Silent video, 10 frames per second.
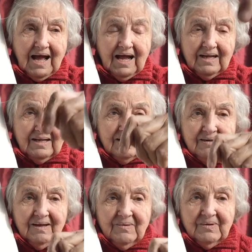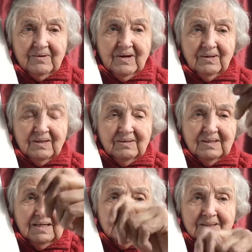and not
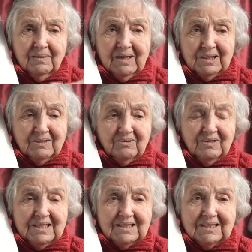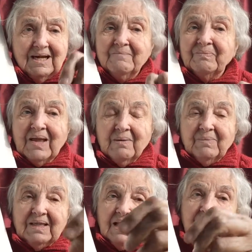so much the wrist,
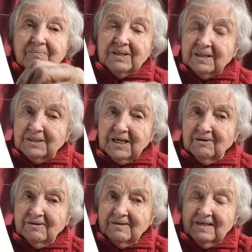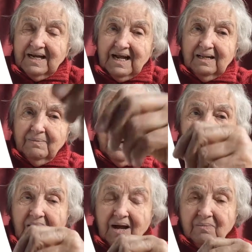but the shoulder and the
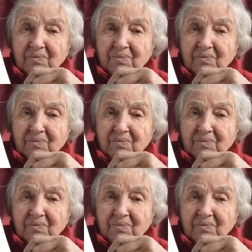elbow are